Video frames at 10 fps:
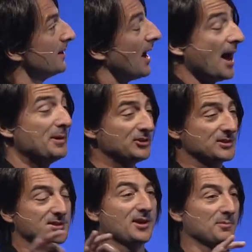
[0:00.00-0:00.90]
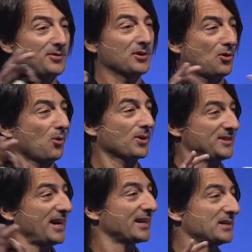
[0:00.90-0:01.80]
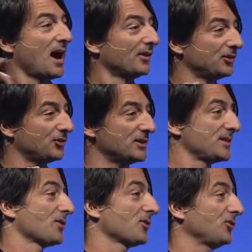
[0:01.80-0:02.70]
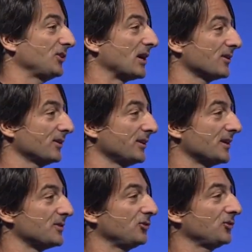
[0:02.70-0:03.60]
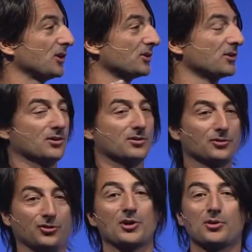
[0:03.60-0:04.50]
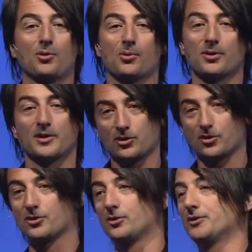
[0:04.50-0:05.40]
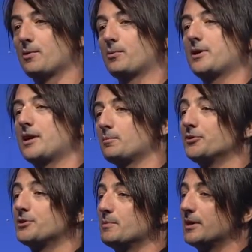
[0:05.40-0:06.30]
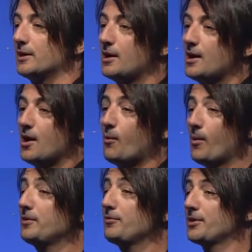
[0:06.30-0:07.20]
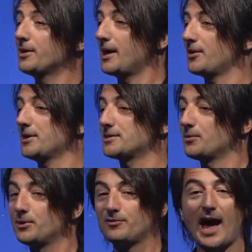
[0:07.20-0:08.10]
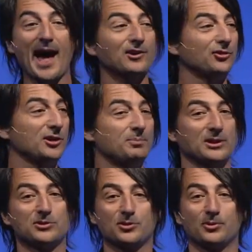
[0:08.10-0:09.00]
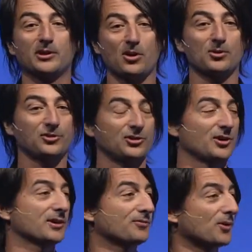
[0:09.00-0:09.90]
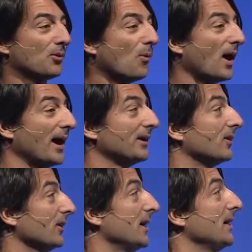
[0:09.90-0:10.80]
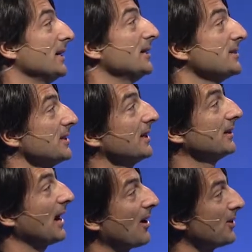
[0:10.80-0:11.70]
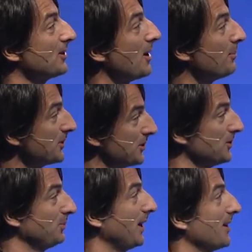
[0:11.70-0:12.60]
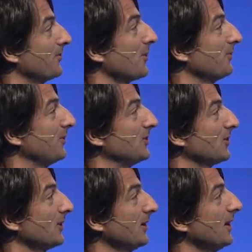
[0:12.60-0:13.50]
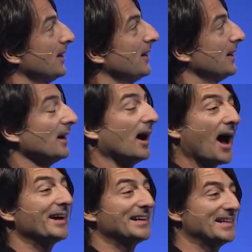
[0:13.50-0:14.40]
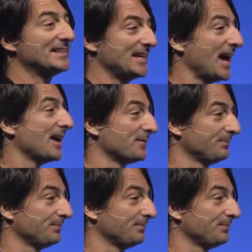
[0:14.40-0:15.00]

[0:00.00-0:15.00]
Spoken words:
I mentioned some of the core technologies that are shared in this shared core, the kernel, networking, multimedia. One of the areas that we've actually been doing code sharing for a while is in our number 2 platform feature, IE10.